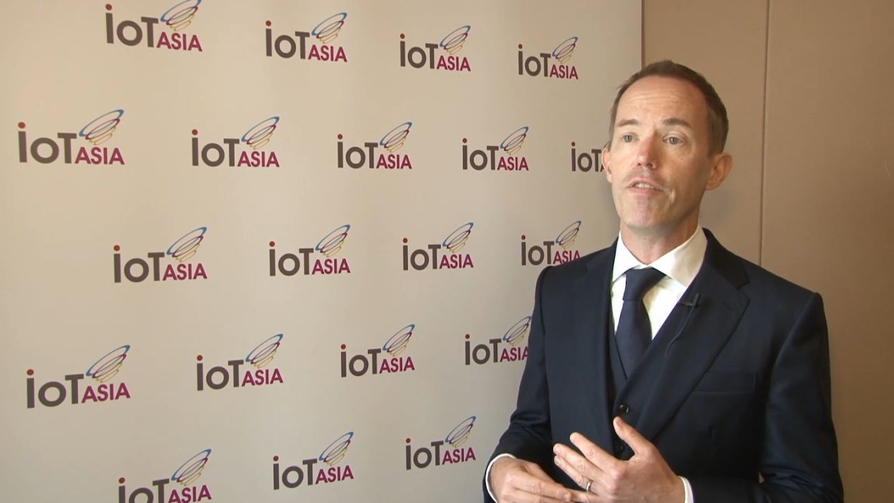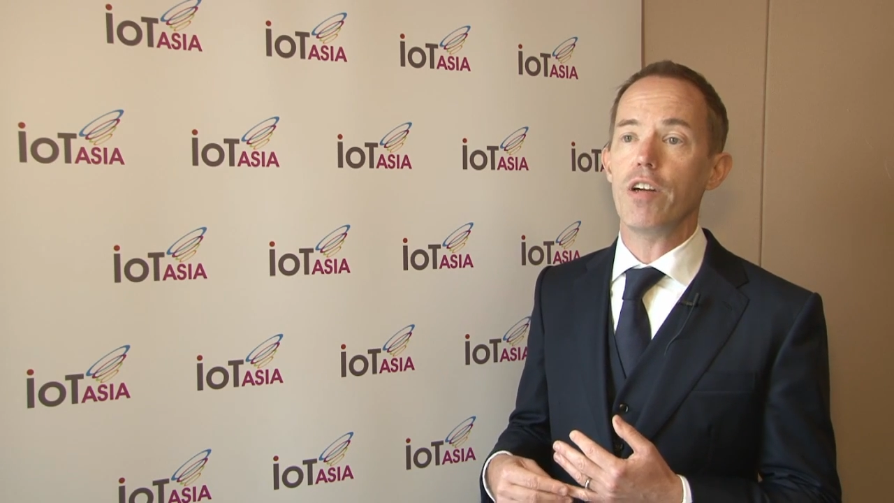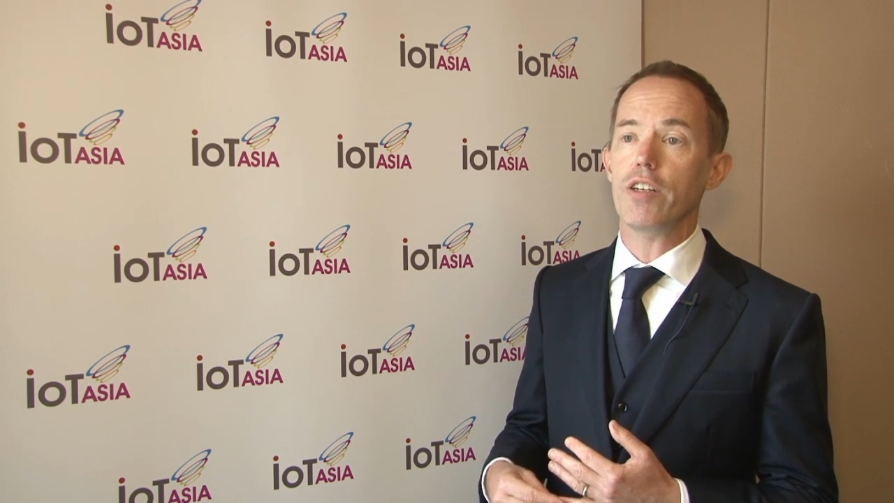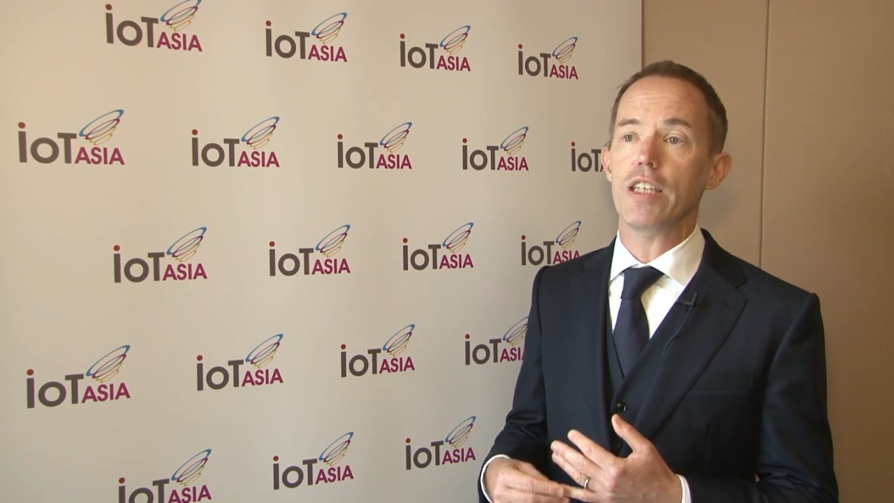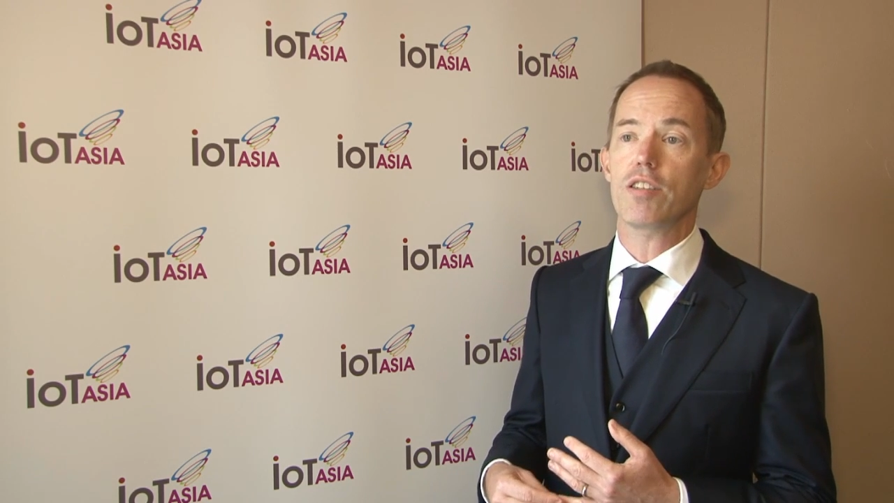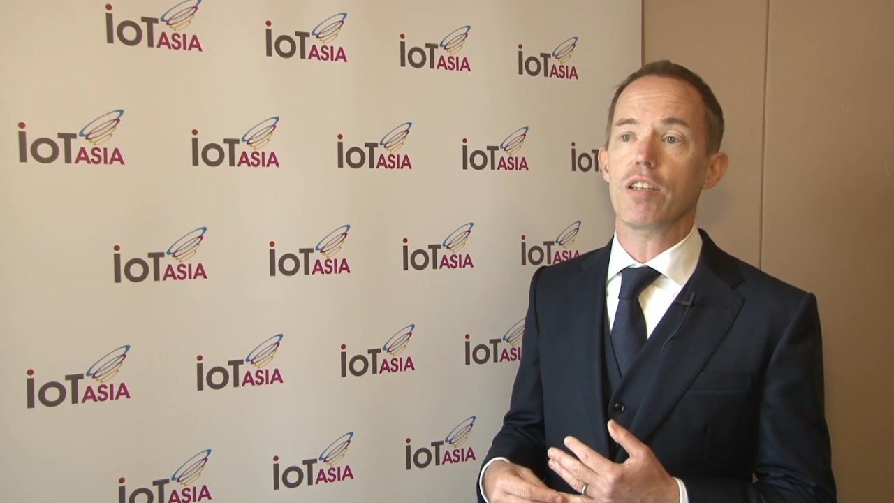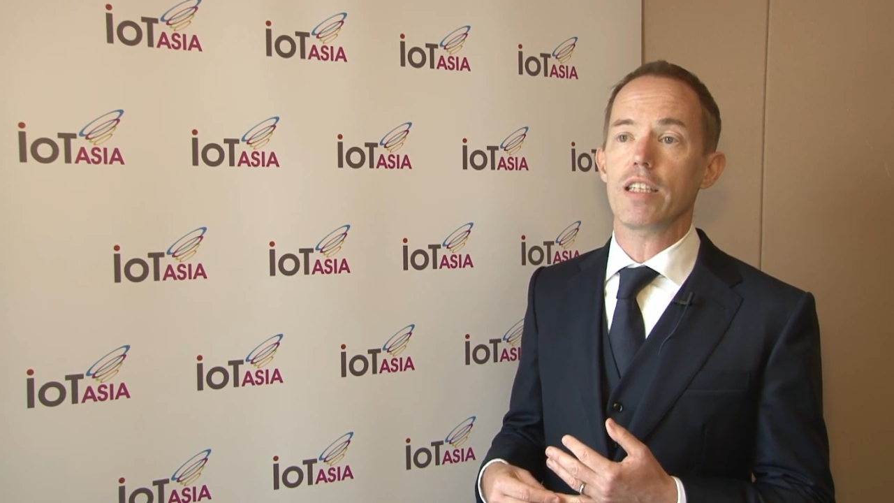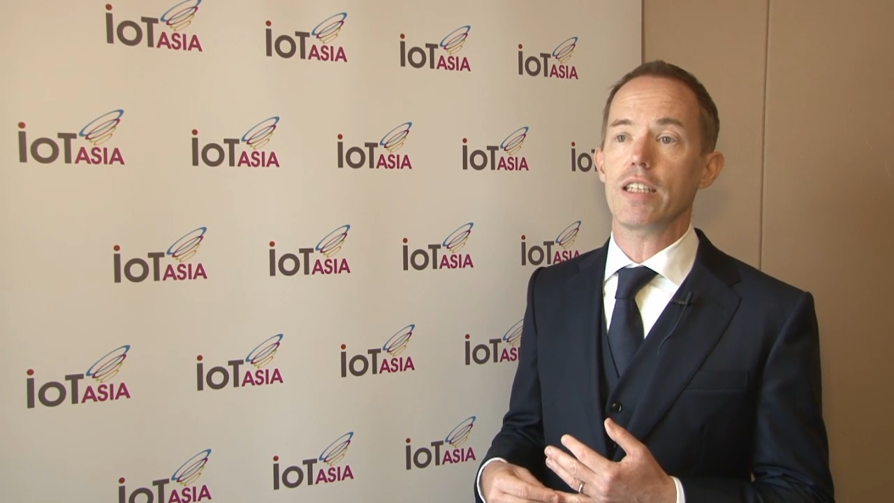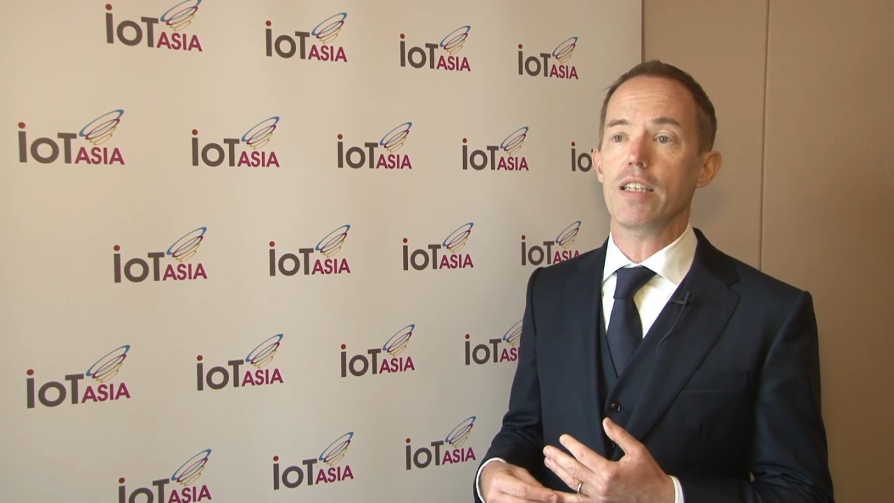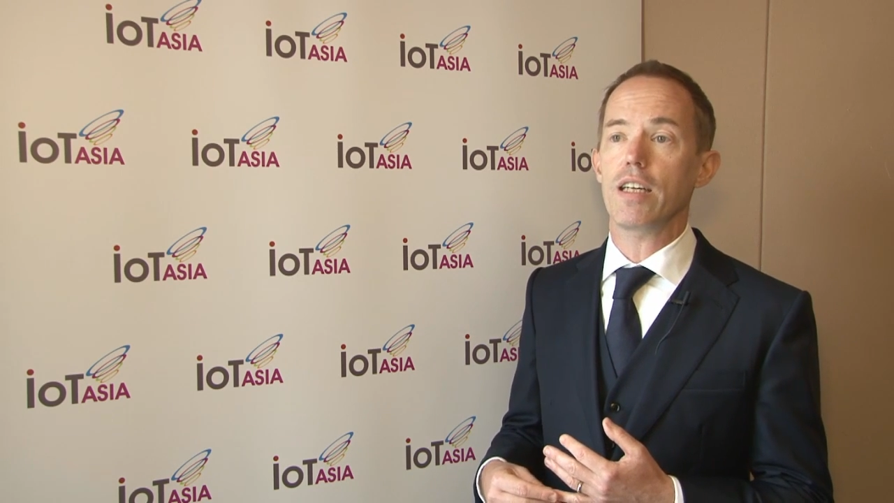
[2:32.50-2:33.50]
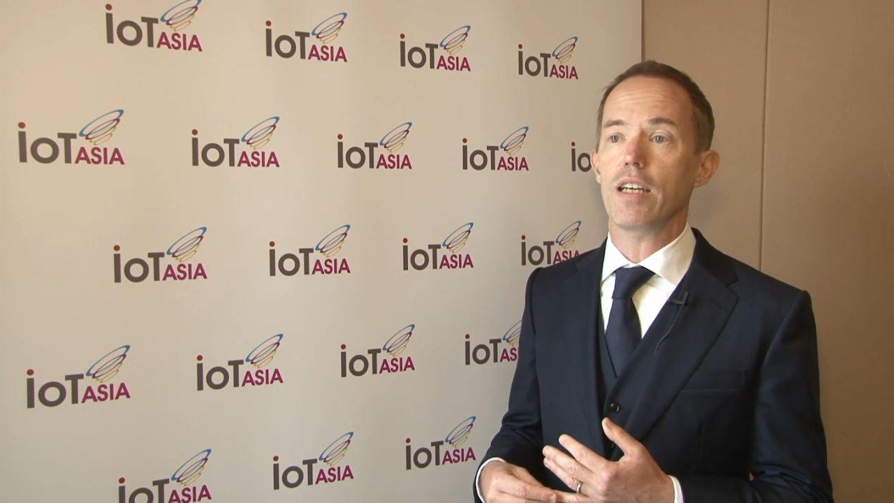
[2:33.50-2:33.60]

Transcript: very easily